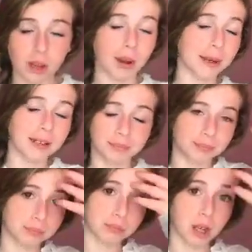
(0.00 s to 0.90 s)
I mean,
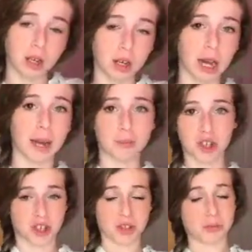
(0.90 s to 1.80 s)

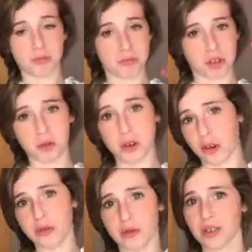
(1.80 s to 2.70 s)
I'm just too
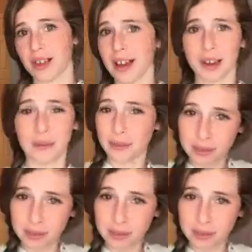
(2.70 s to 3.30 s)
good for life.